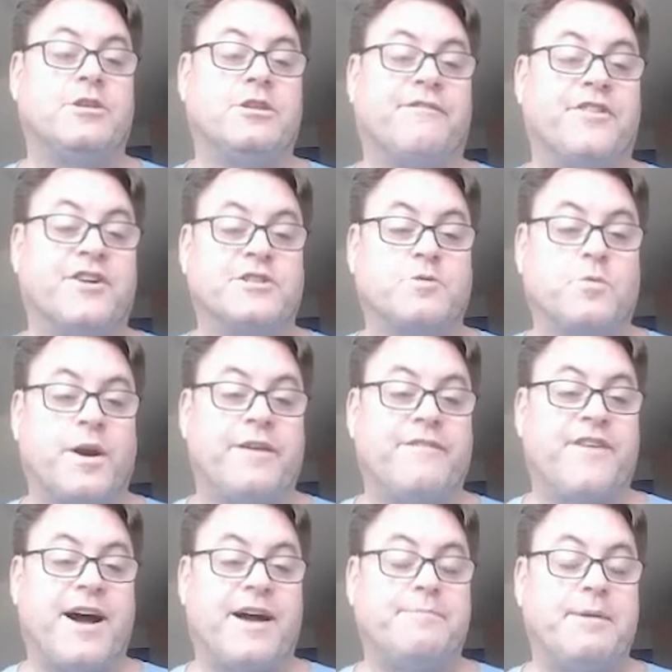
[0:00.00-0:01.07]
to the first
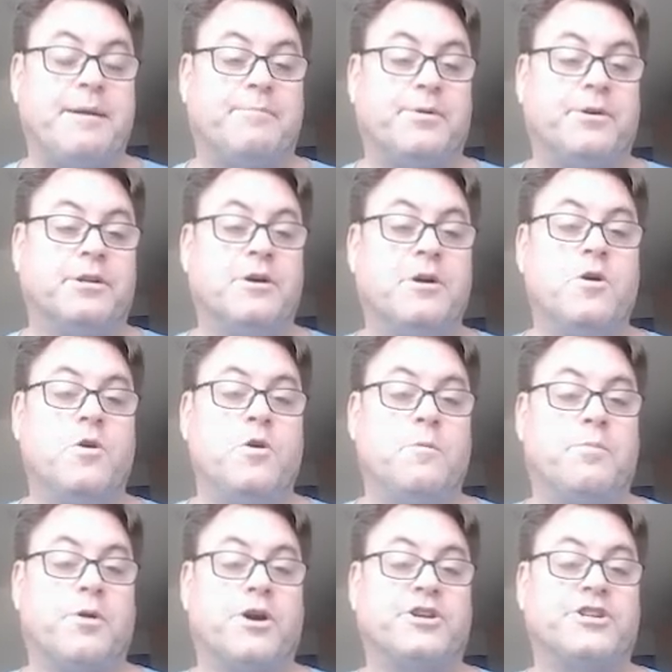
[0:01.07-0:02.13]
twenty-five people
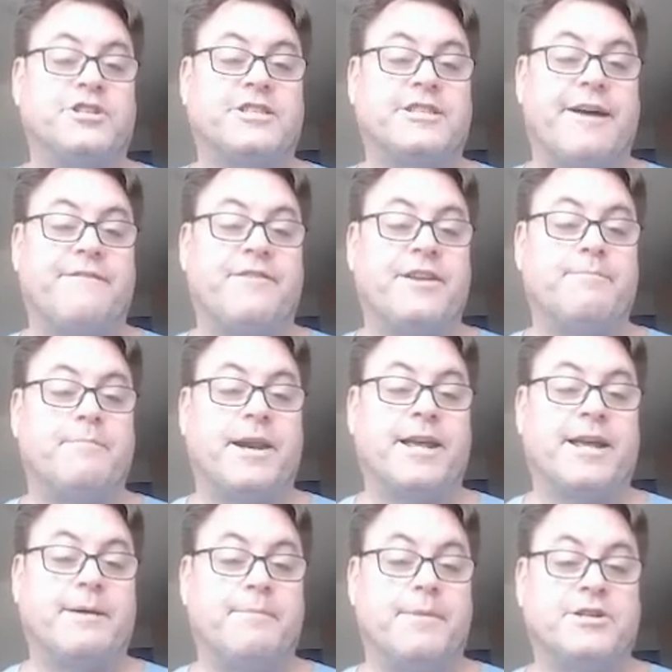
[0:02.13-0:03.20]
who purchase seven
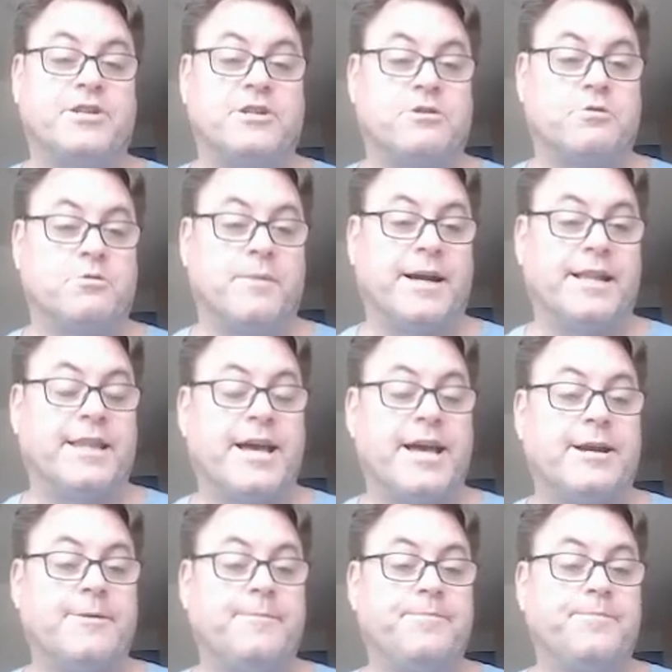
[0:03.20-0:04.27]
minute commissions through my link.